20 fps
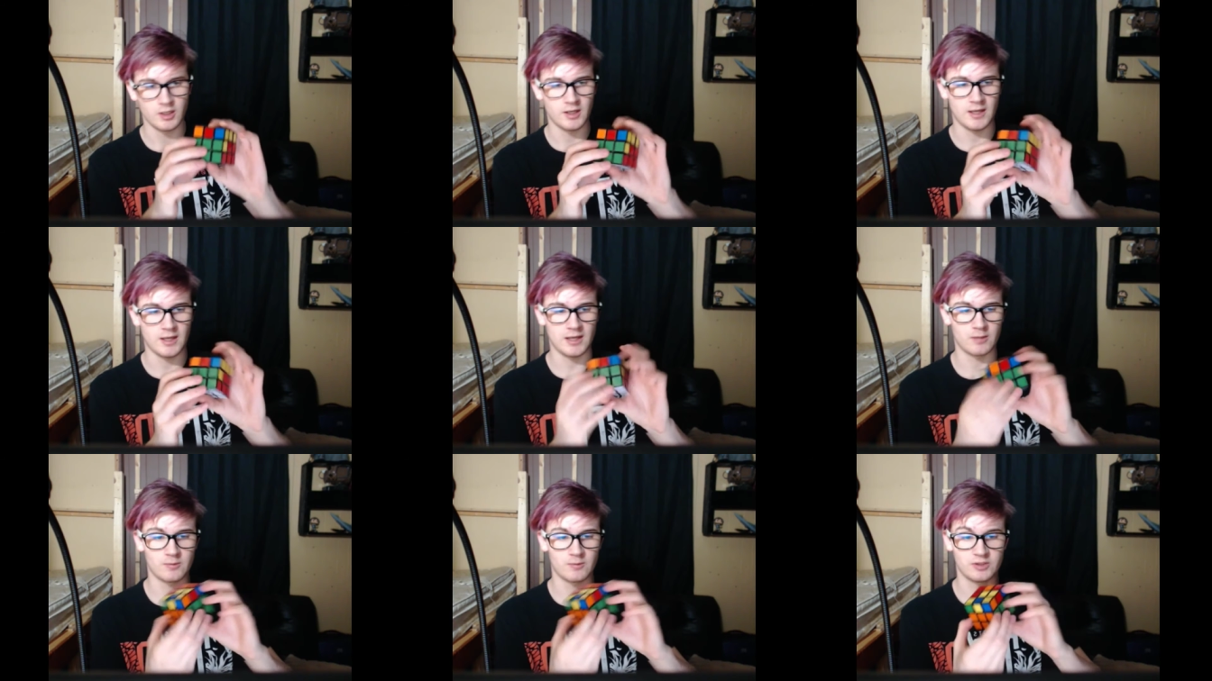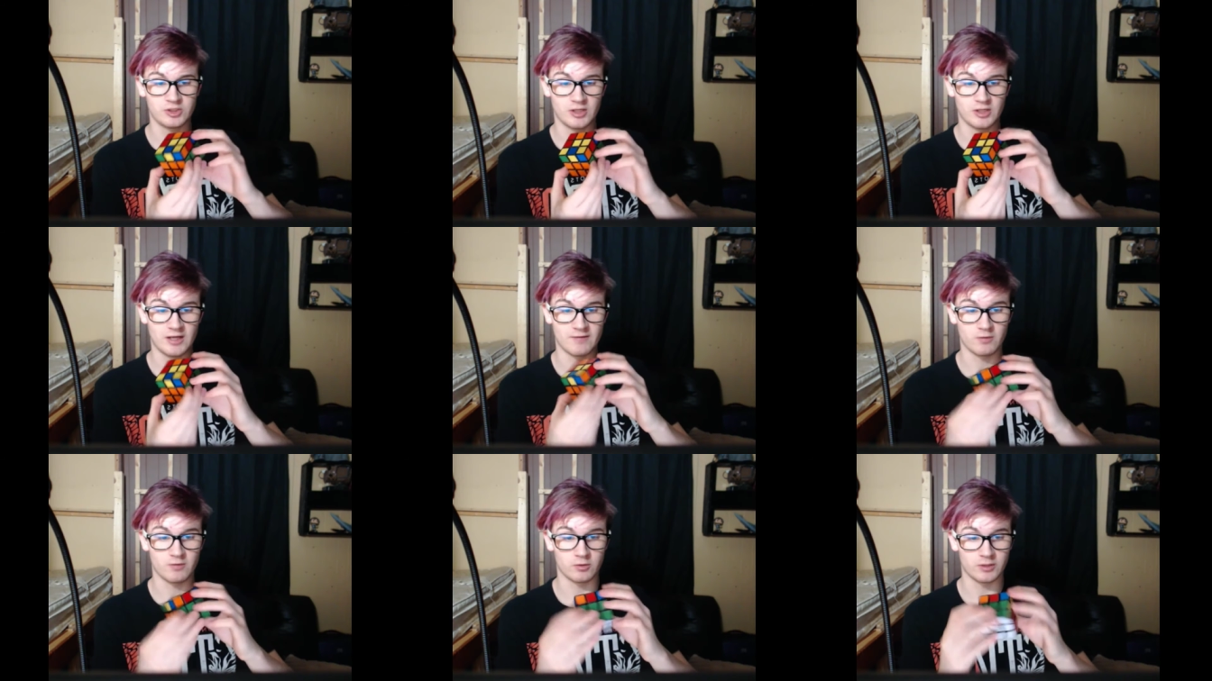And we should
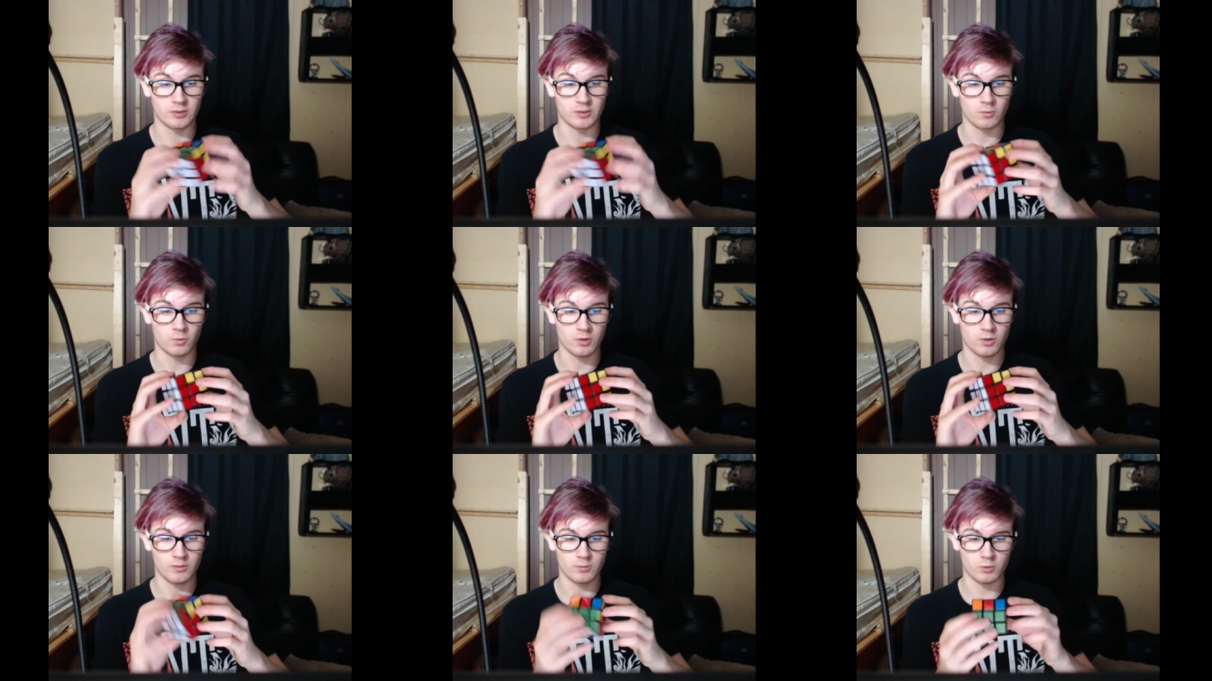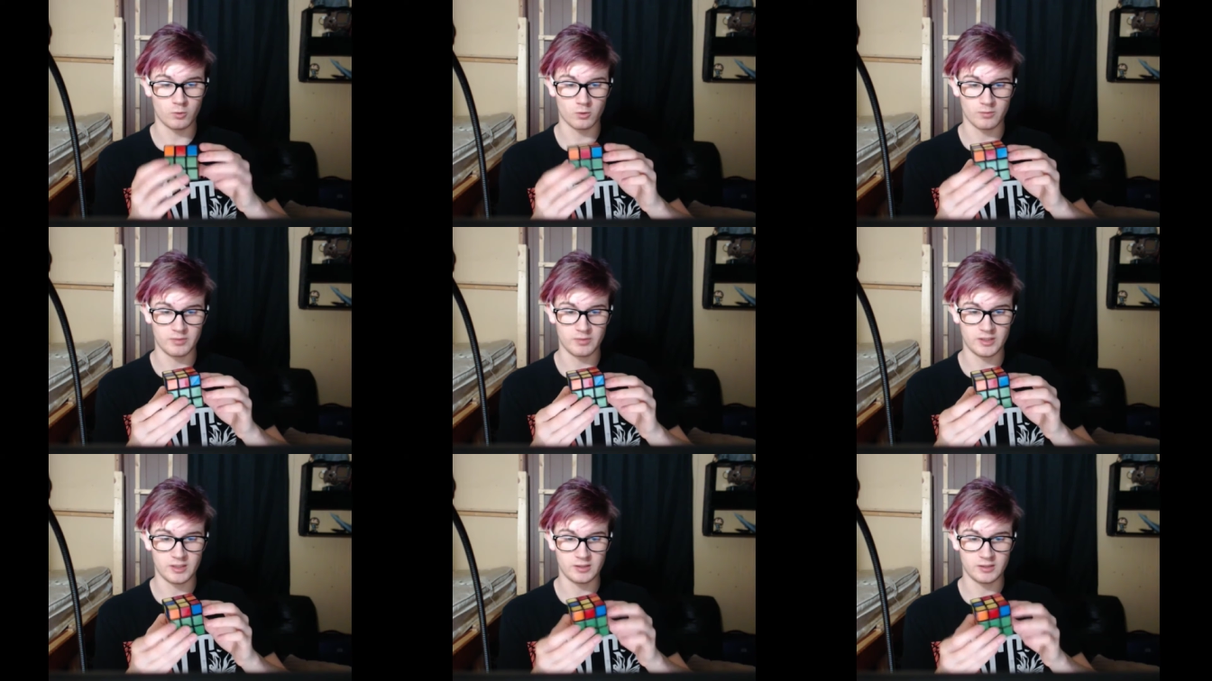have only one more
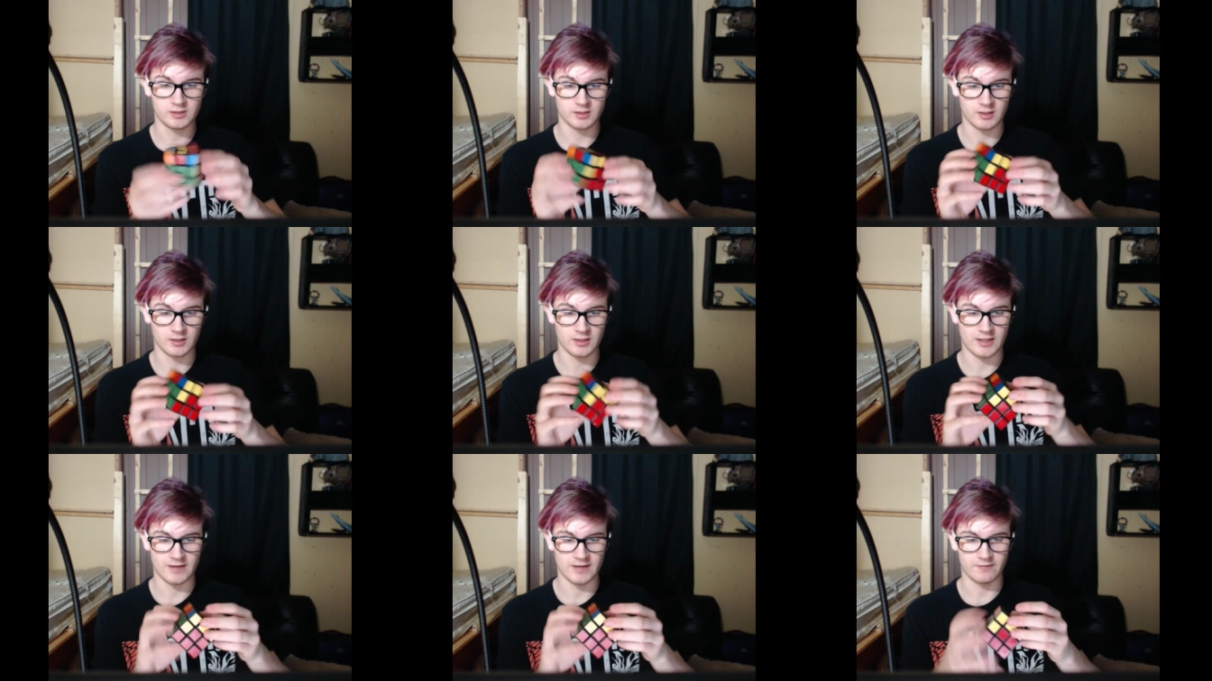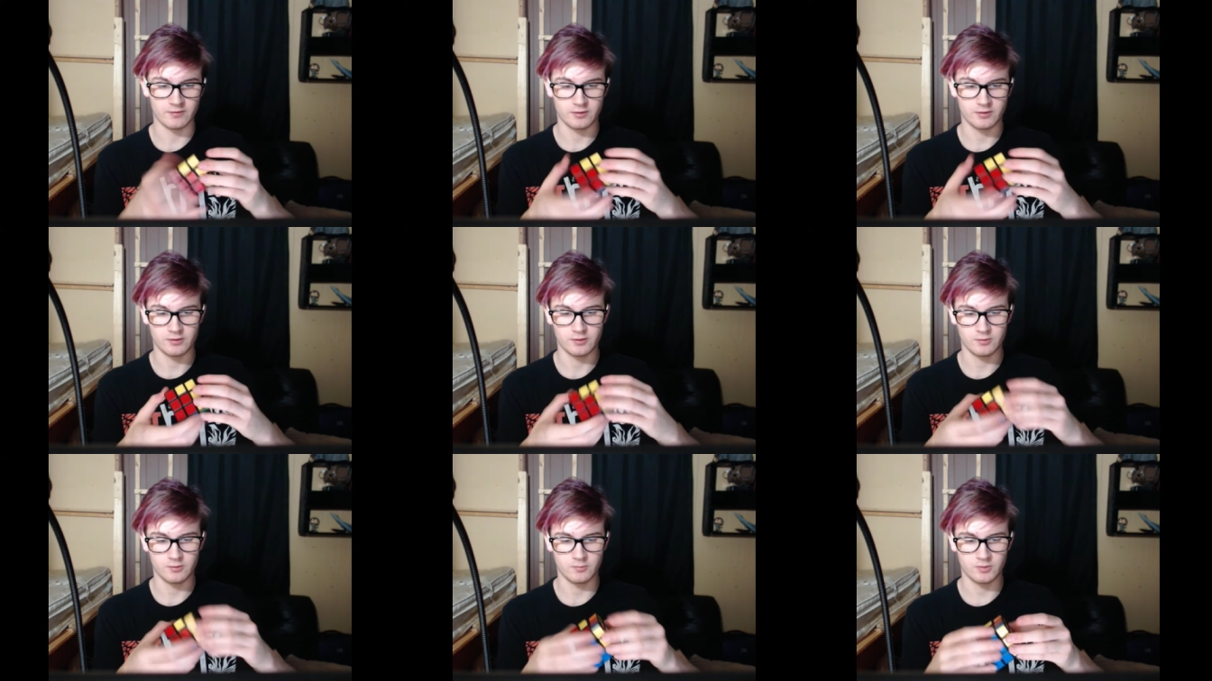piece left,
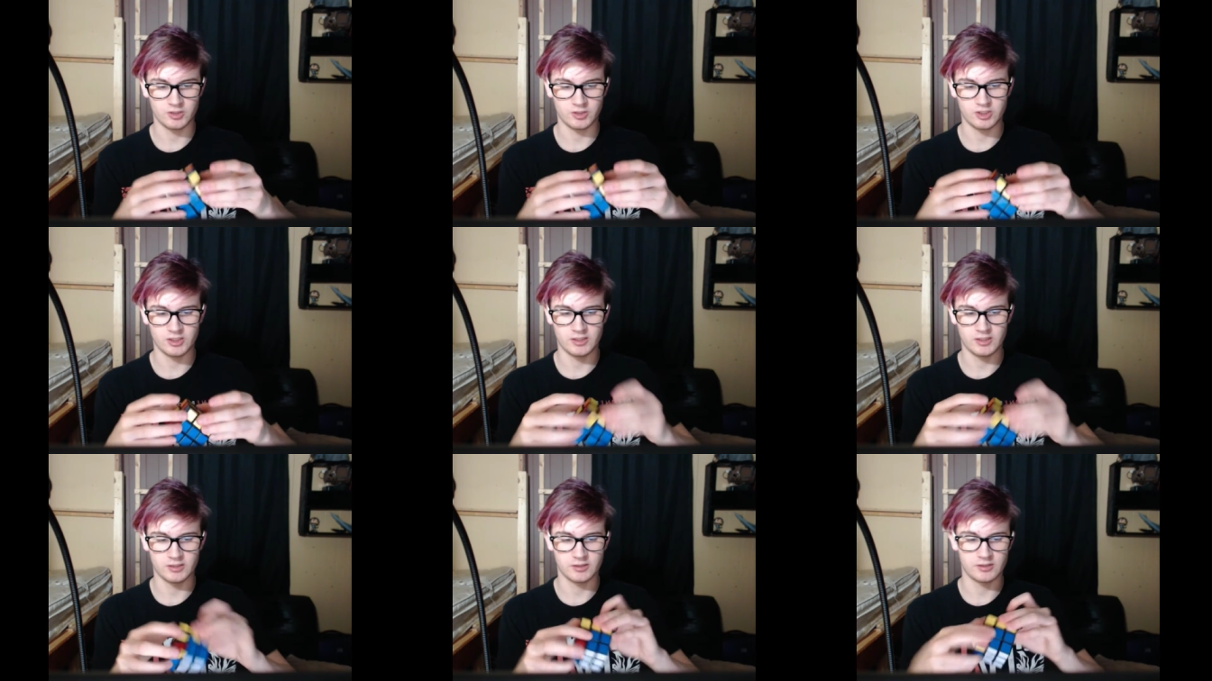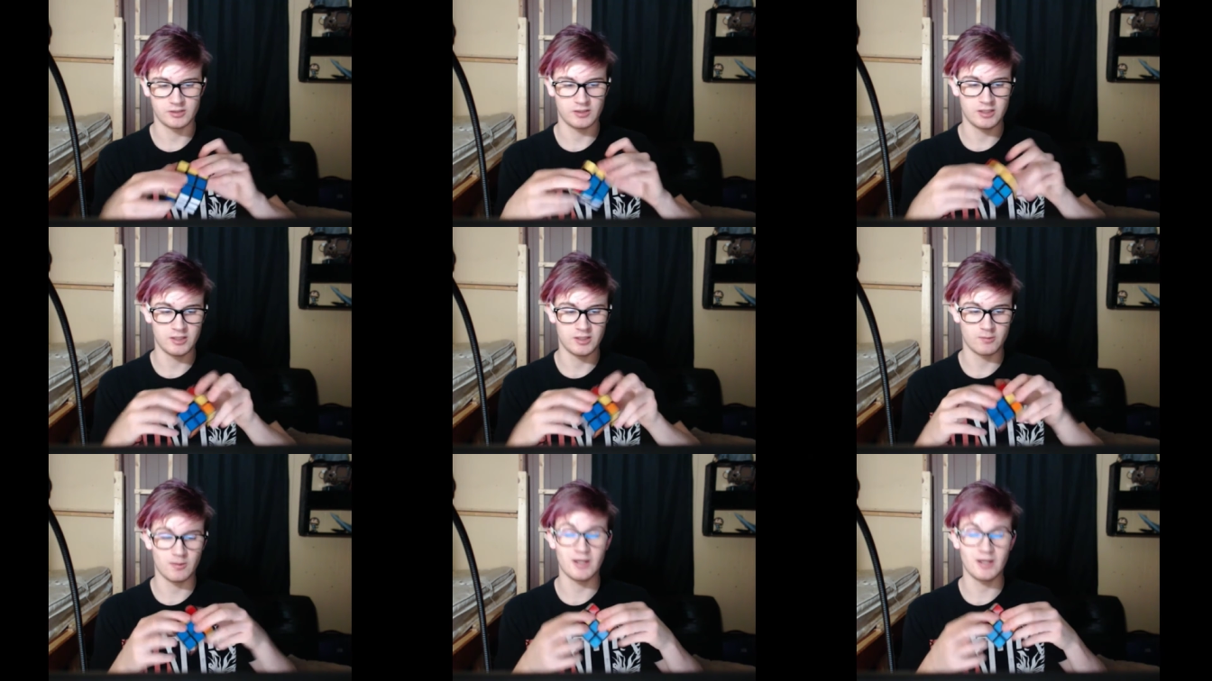which is
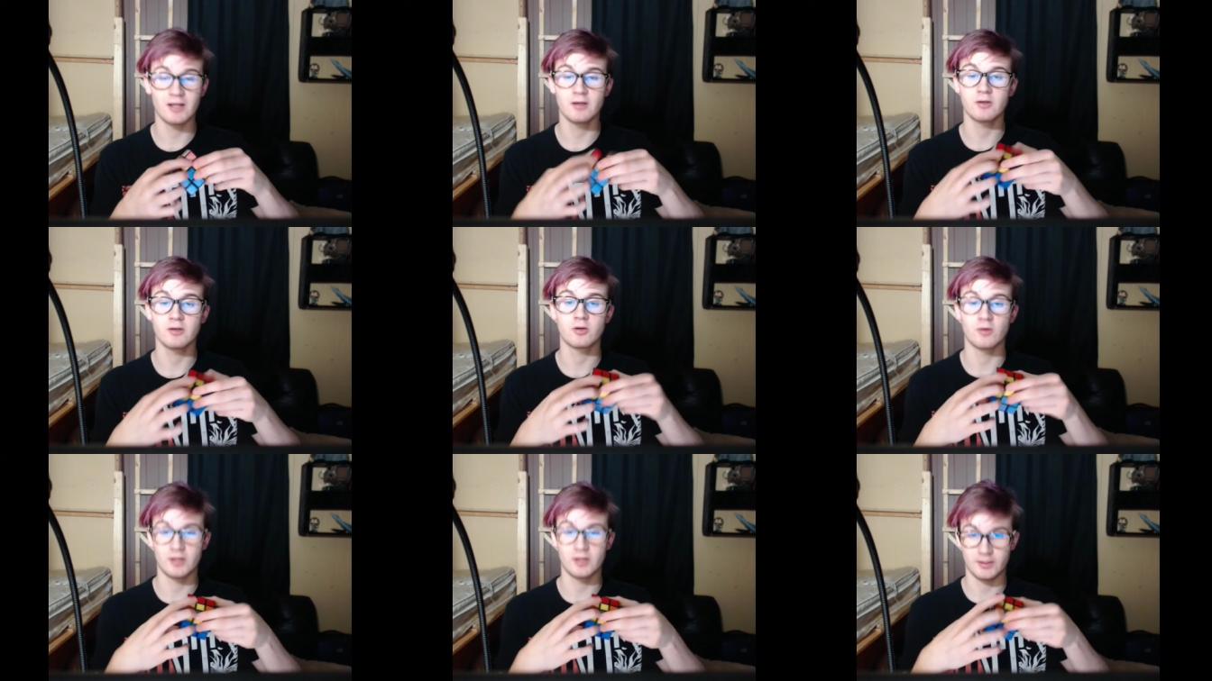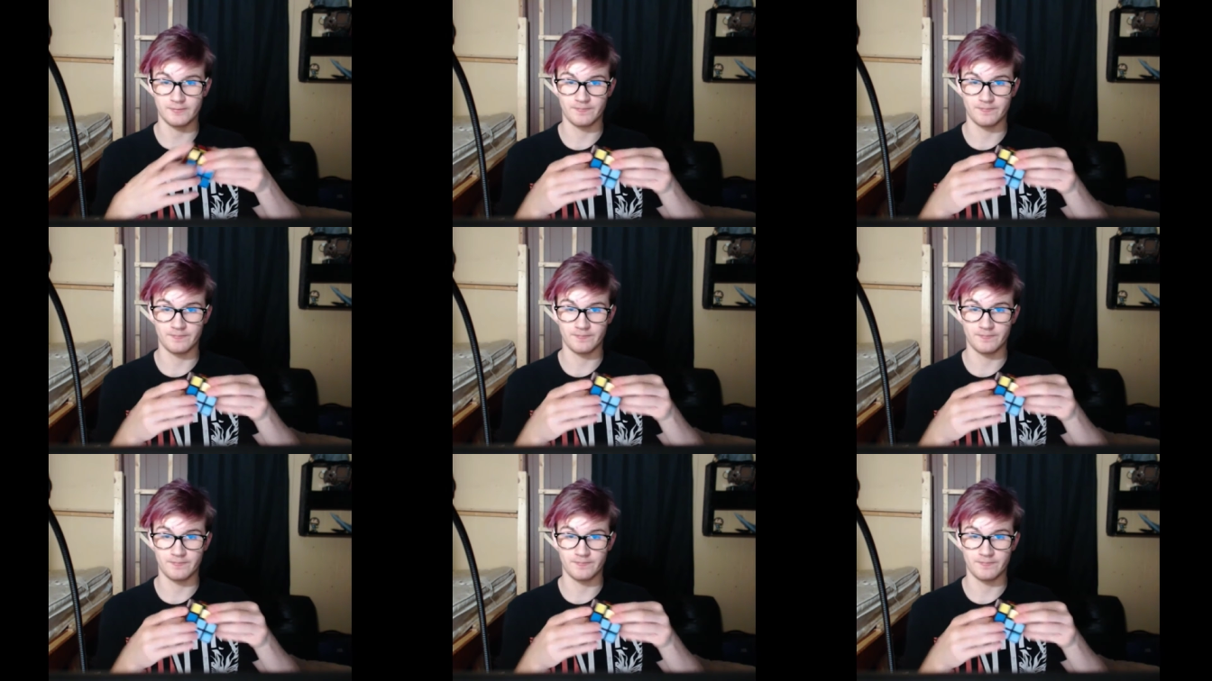the red and green.